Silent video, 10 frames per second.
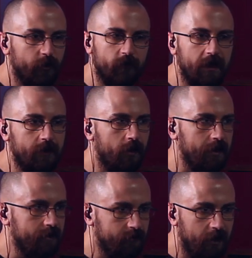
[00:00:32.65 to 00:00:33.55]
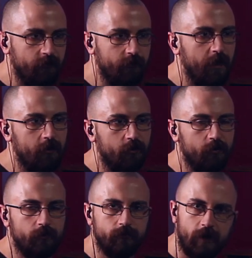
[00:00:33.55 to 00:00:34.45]
but then like death
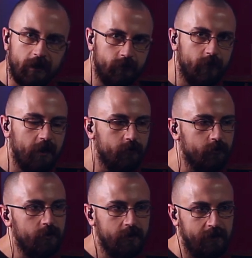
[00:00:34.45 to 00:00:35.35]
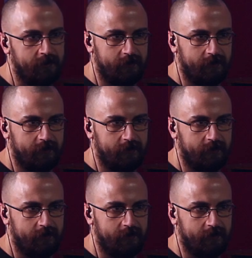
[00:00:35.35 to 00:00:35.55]
metal, thrash metal,